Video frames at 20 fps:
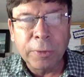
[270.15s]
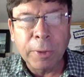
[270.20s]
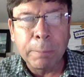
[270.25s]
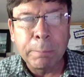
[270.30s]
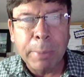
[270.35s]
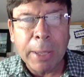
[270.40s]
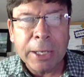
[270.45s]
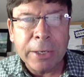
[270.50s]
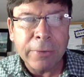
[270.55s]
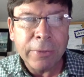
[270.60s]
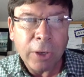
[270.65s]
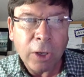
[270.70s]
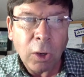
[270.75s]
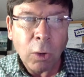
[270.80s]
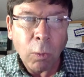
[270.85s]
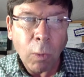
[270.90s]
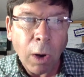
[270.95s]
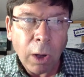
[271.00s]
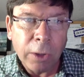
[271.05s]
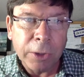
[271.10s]
the better the
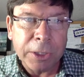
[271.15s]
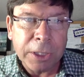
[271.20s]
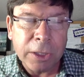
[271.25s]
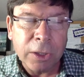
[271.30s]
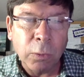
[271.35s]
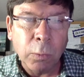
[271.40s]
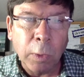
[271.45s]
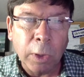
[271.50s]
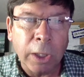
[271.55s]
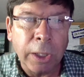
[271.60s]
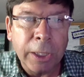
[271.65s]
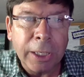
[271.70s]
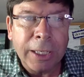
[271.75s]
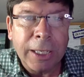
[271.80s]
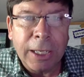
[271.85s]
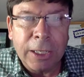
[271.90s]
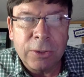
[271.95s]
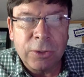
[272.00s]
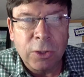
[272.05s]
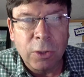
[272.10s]
quality that we're going to
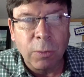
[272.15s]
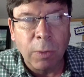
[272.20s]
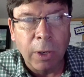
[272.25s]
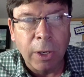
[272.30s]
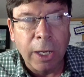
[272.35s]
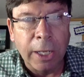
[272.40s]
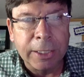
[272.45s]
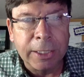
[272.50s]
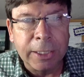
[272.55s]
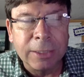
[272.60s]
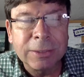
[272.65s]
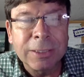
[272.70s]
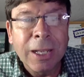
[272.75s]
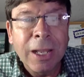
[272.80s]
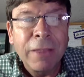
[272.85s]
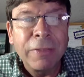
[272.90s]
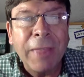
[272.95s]
get to our audience.